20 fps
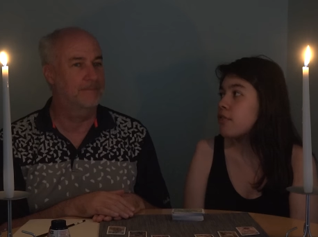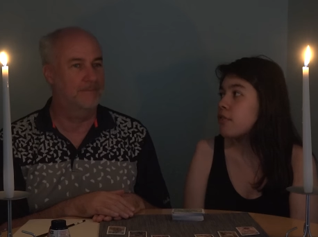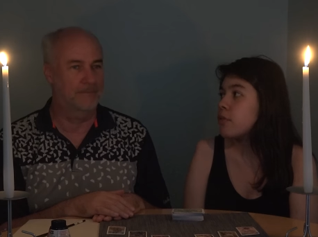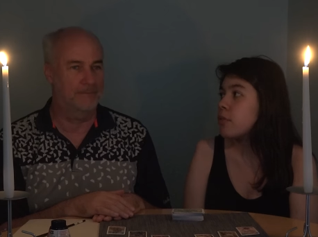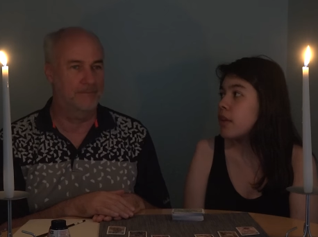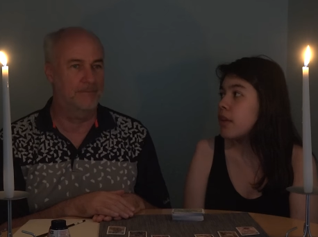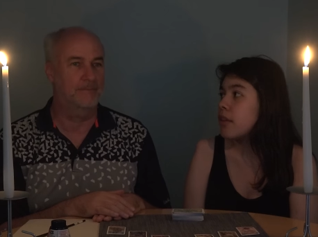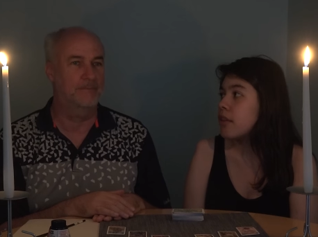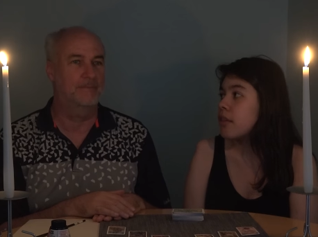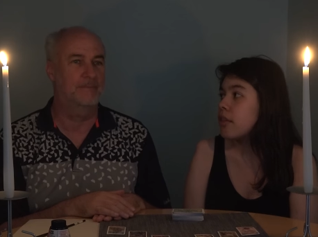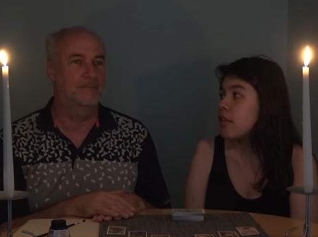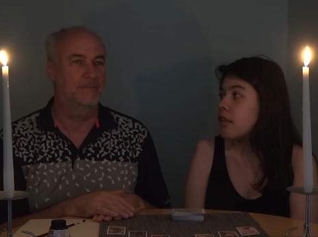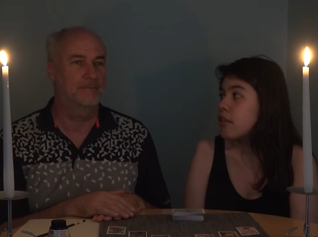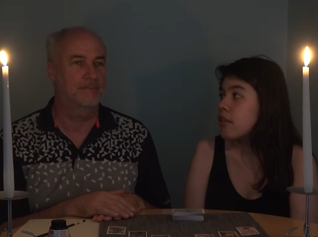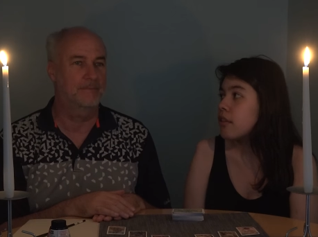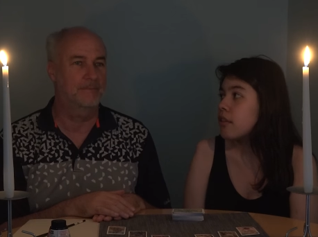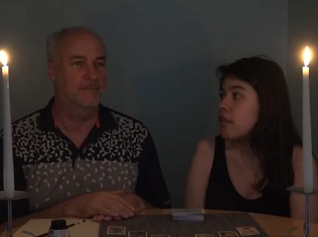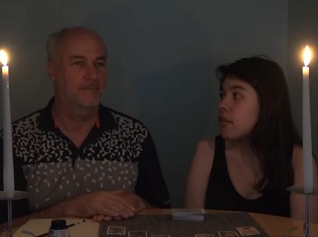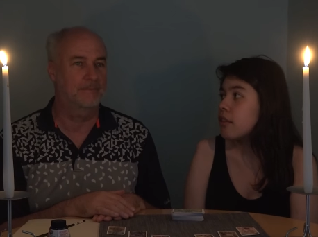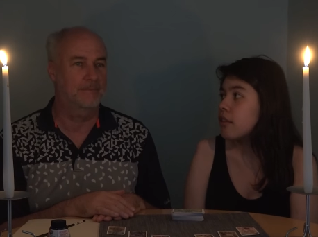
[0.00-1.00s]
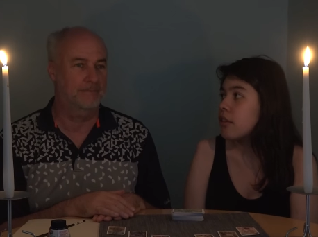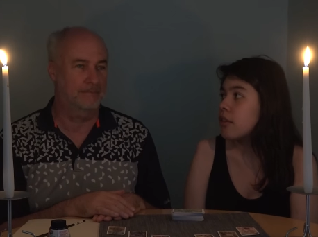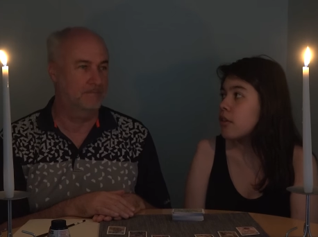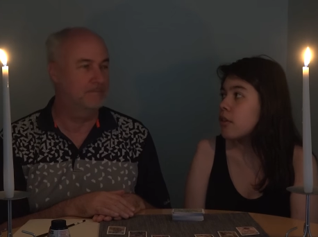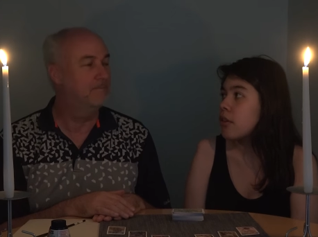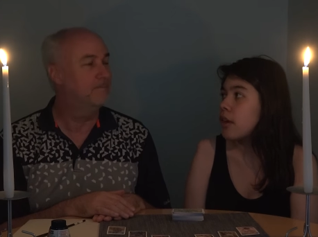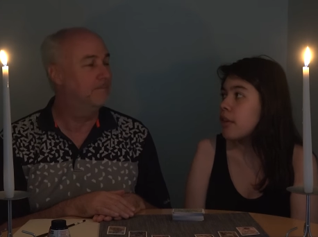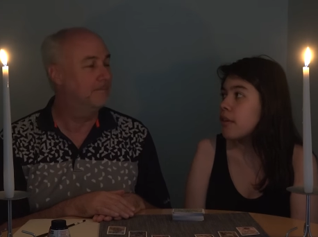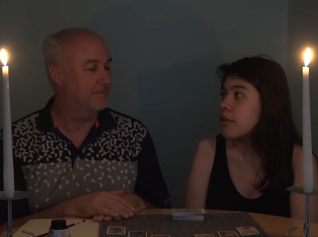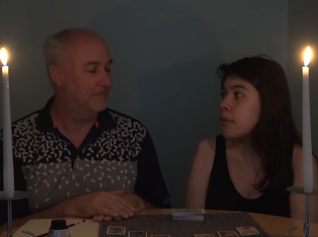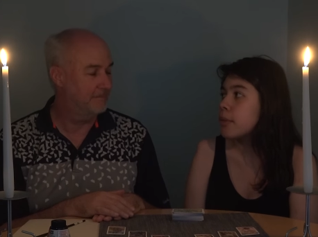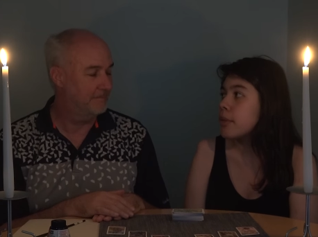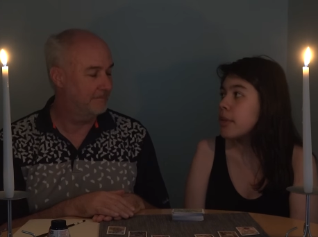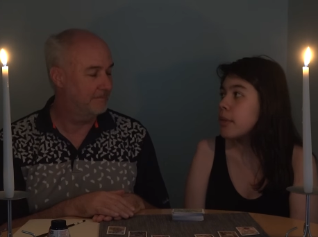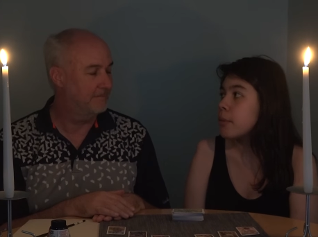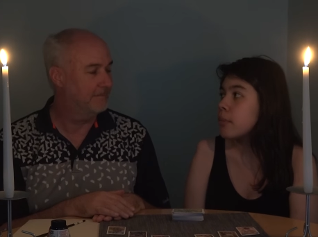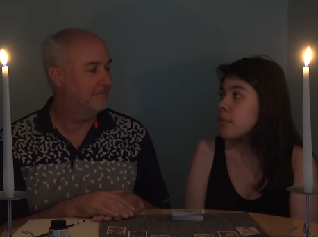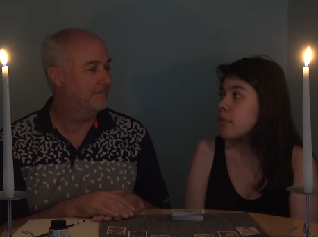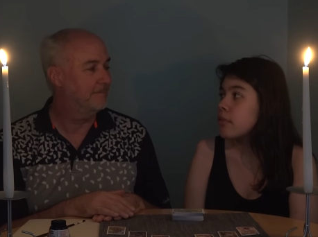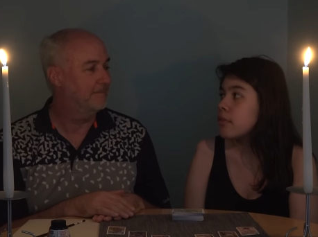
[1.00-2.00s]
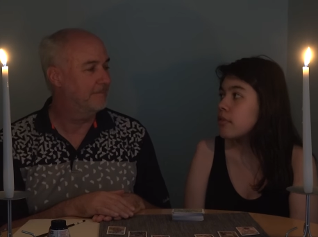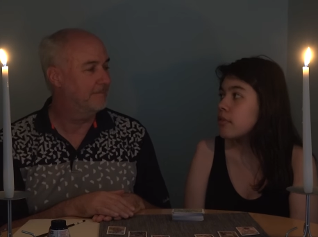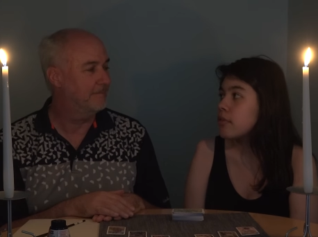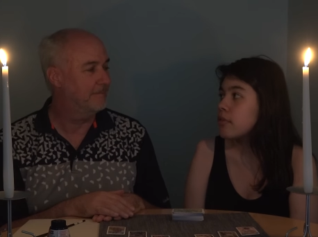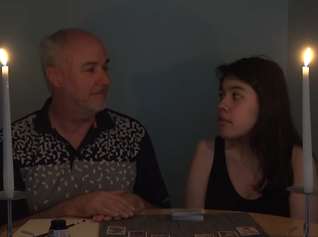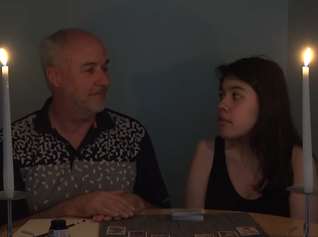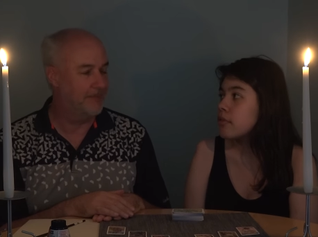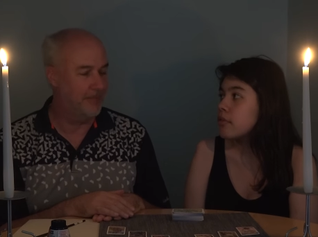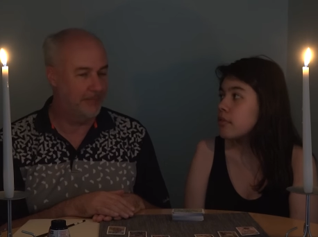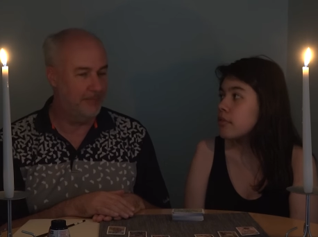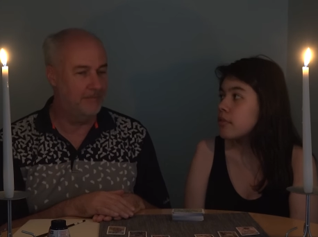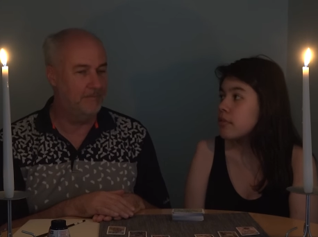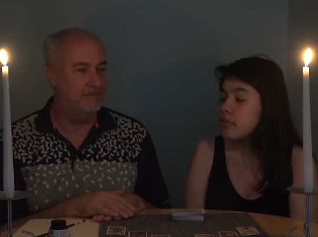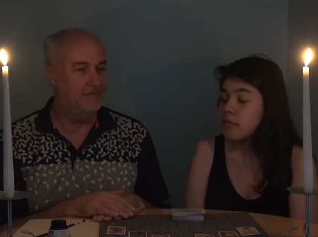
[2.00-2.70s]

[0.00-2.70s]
Speaker 1: with, you know, other people. Good.